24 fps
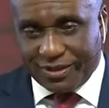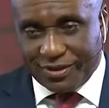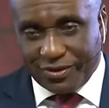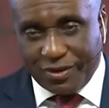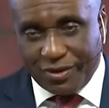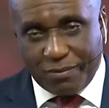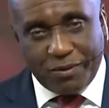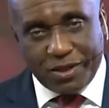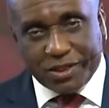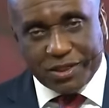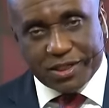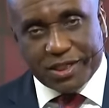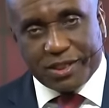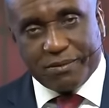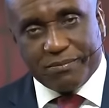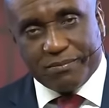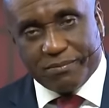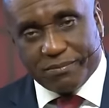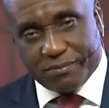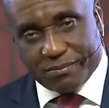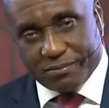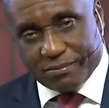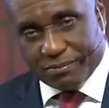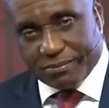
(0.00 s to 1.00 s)
Nobody came.
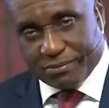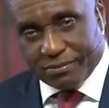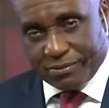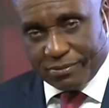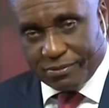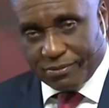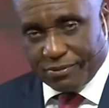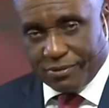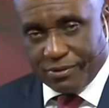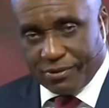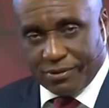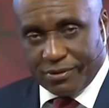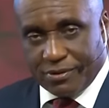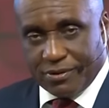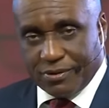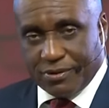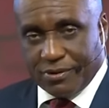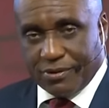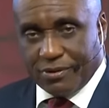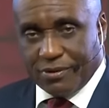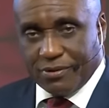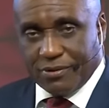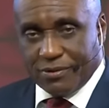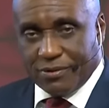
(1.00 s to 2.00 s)

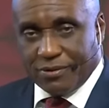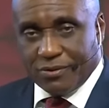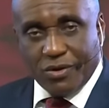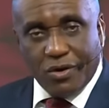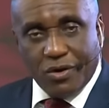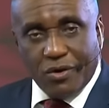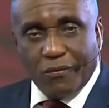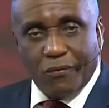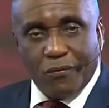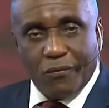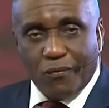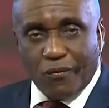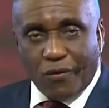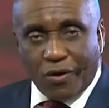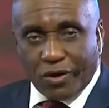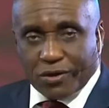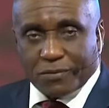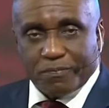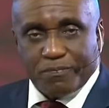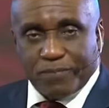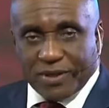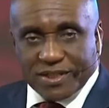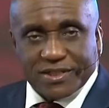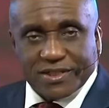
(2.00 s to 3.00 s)
No one
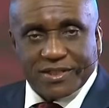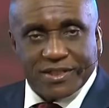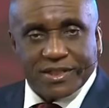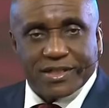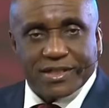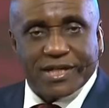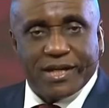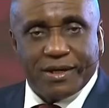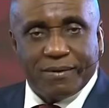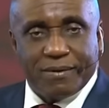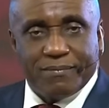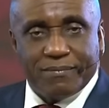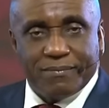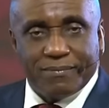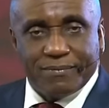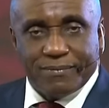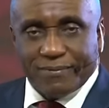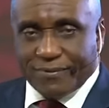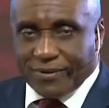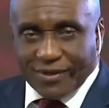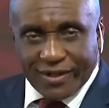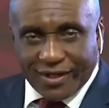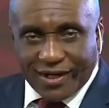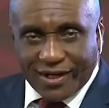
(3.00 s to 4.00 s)
person came.
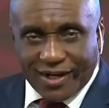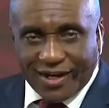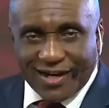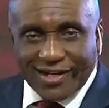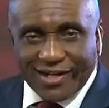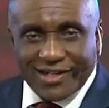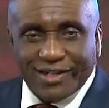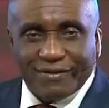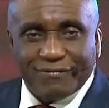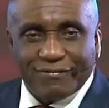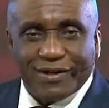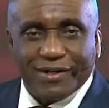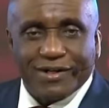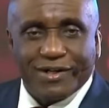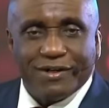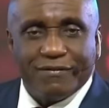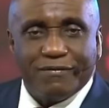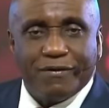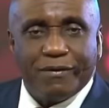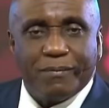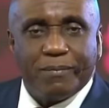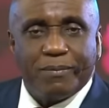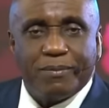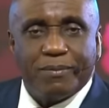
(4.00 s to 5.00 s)
I never gave
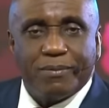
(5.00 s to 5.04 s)
up.